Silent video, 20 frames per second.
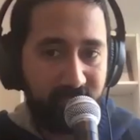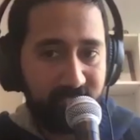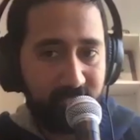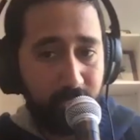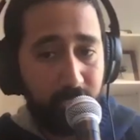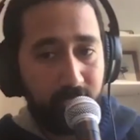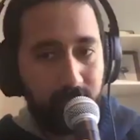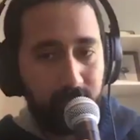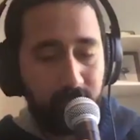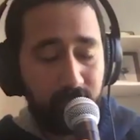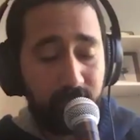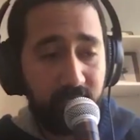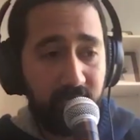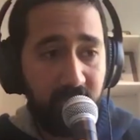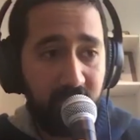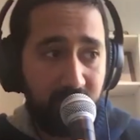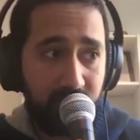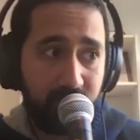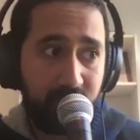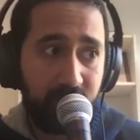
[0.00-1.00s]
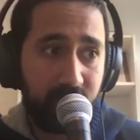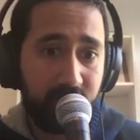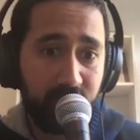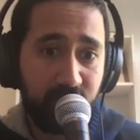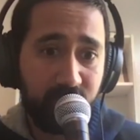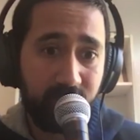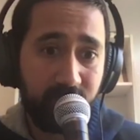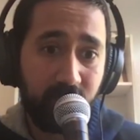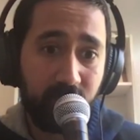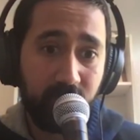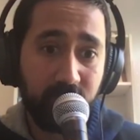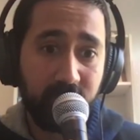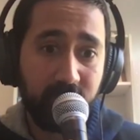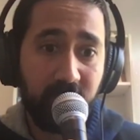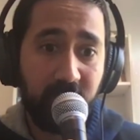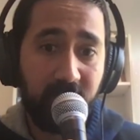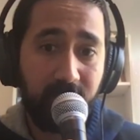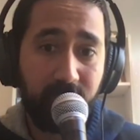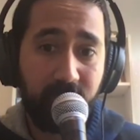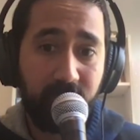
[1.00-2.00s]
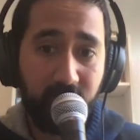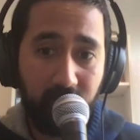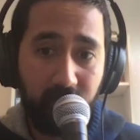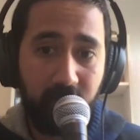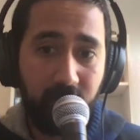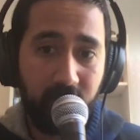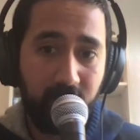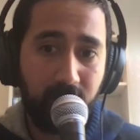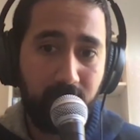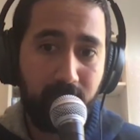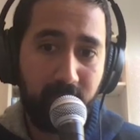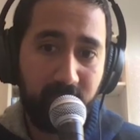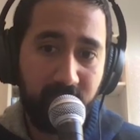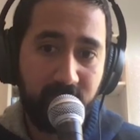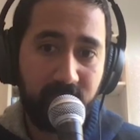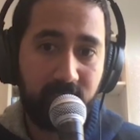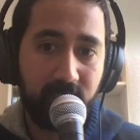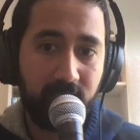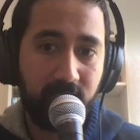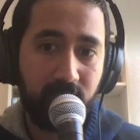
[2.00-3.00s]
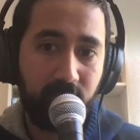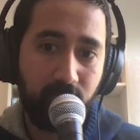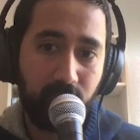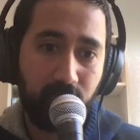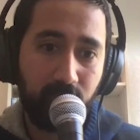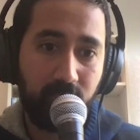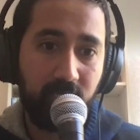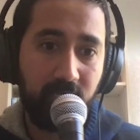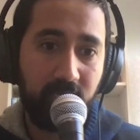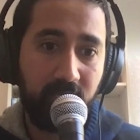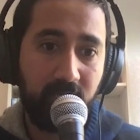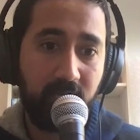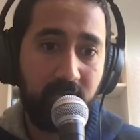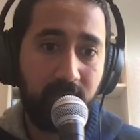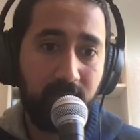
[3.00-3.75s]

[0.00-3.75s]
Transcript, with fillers: cynical, but I think it's because I'm an Indian based in the U K